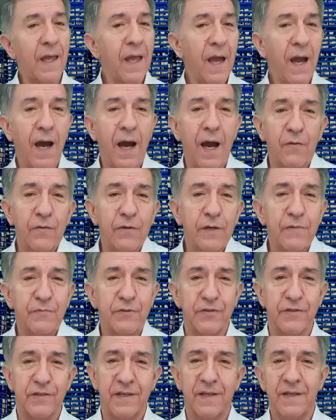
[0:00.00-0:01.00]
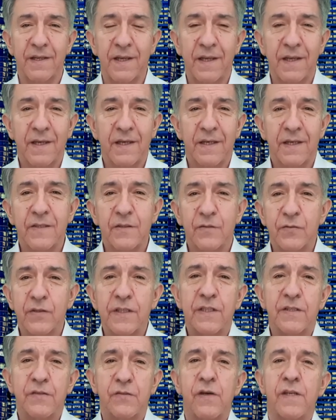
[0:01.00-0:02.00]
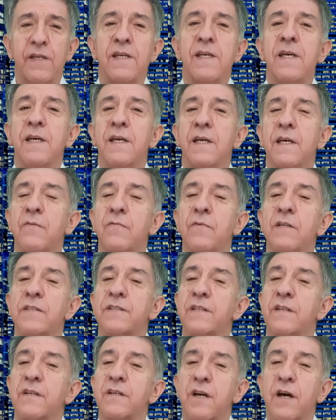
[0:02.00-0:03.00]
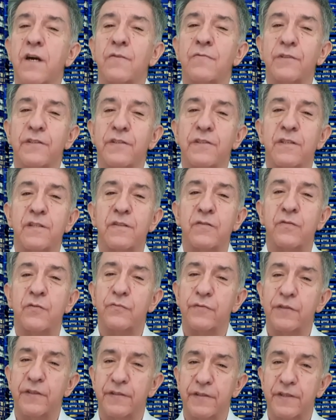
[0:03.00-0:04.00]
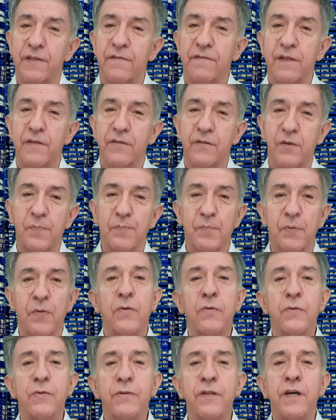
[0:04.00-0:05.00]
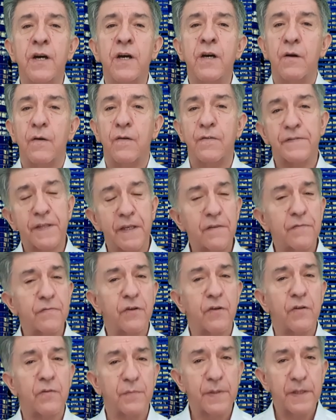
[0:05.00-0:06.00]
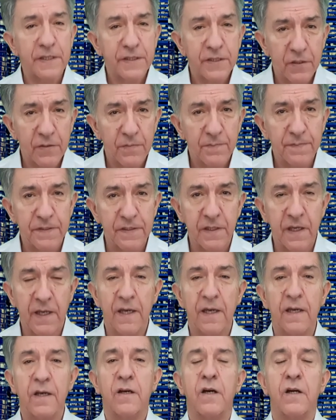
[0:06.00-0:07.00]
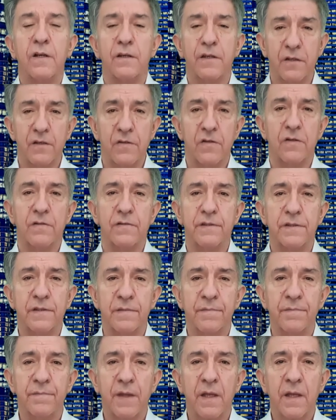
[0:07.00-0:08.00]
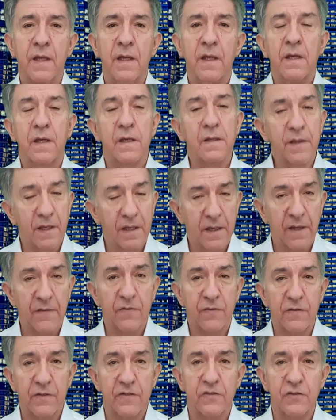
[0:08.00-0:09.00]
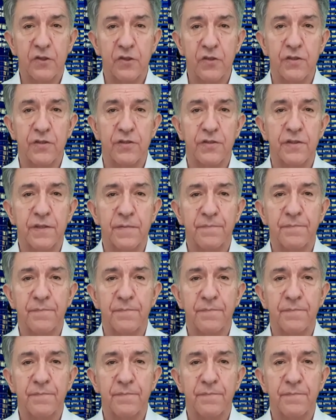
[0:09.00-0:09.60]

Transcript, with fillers: However, in 2020, it was encouraging to receive the support of several bishops and cardinals in the Catholic Church